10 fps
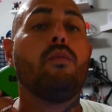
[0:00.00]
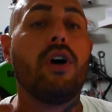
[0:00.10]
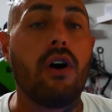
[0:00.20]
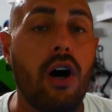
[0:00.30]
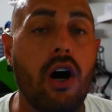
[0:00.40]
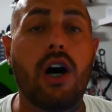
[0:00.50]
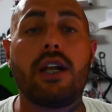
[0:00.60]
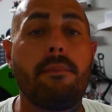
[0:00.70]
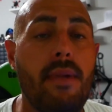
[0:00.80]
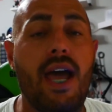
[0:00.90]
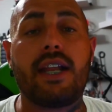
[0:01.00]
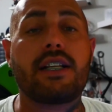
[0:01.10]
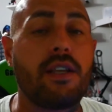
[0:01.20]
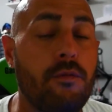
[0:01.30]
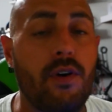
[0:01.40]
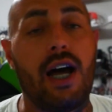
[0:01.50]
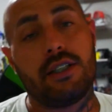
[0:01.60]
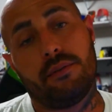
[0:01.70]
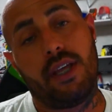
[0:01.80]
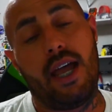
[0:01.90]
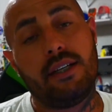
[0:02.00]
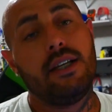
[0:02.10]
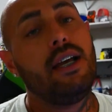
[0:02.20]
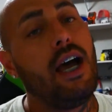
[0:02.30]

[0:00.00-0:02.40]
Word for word: will automatically follow that.